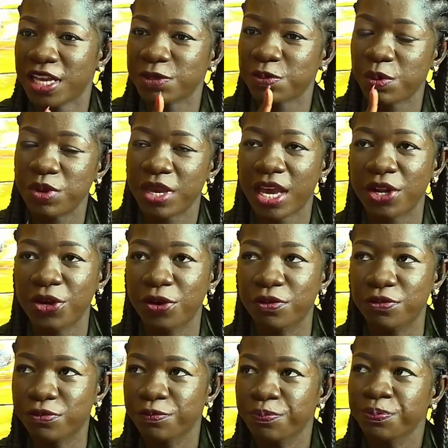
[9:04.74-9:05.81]
first when we heard
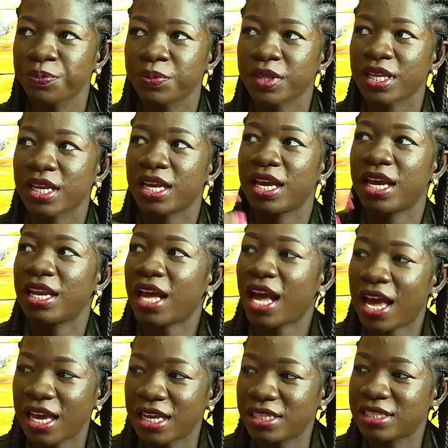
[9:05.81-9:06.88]
of an
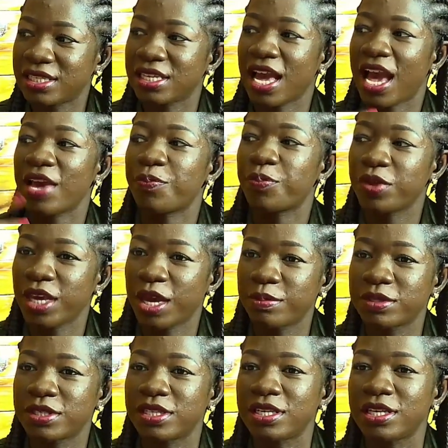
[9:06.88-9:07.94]

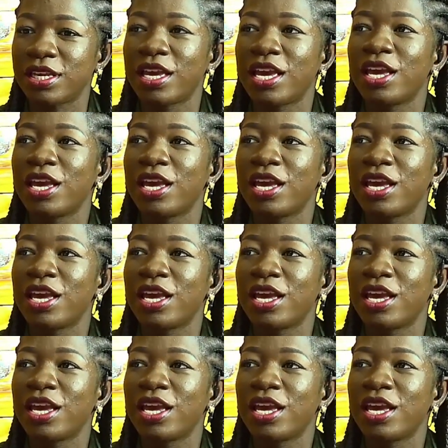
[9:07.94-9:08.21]
IPMC.